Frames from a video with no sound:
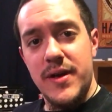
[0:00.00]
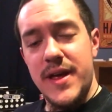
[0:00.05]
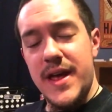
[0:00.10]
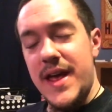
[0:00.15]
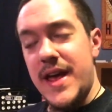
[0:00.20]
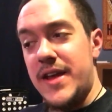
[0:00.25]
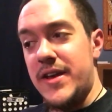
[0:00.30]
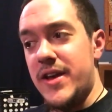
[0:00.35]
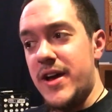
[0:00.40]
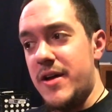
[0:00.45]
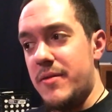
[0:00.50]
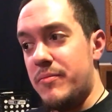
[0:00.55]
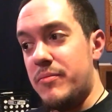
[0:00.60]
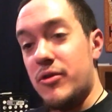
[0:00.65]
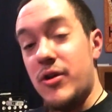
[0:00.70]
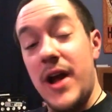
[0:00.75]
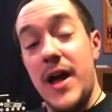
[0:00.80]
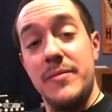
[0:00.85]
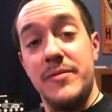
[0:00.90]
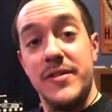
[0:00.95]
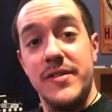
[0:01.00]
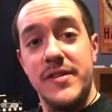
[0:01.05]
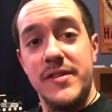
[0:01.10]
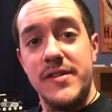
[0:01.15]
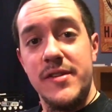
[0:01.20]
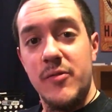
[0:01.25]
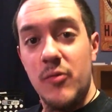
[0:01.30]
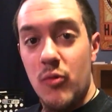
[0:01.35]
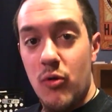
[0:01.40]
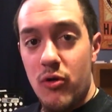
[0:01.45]
And perhaps this
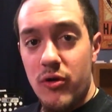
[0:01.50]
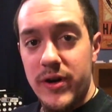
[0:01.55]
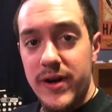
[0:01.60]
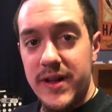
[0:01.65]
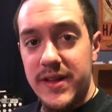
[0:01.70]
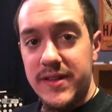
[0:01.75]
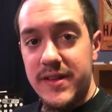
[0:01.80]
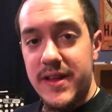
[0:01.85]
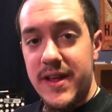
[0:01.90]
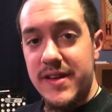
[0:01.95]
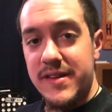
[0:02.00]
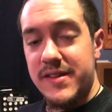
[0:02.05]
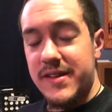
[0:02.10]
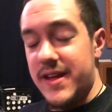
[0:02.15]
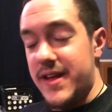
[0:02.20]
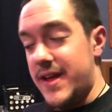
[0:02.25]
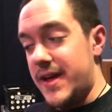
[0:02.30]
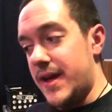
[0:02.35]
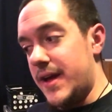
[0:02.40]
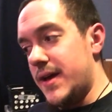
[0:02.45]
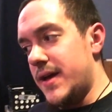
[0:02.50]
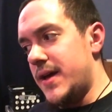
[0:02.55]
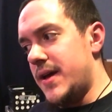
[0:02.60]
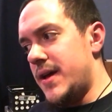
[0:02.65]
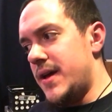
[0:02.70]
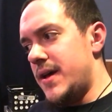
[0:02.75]
is a warning that saying,